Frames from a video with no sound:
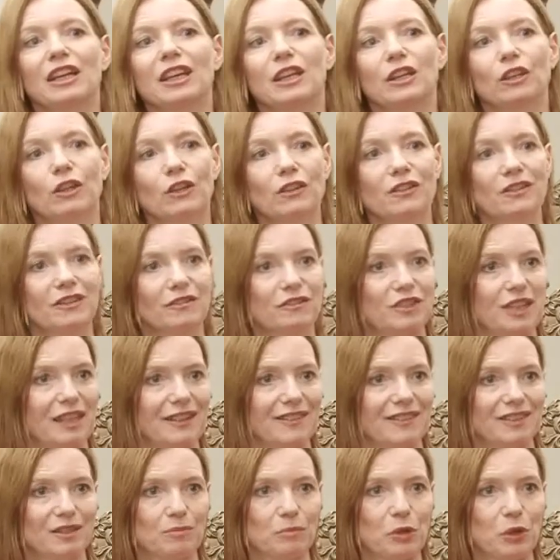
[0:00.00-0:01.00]
lots of
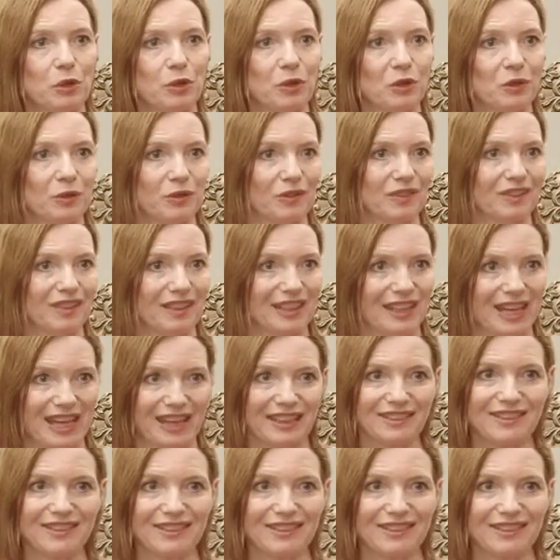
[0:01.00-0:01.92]
testimonials and case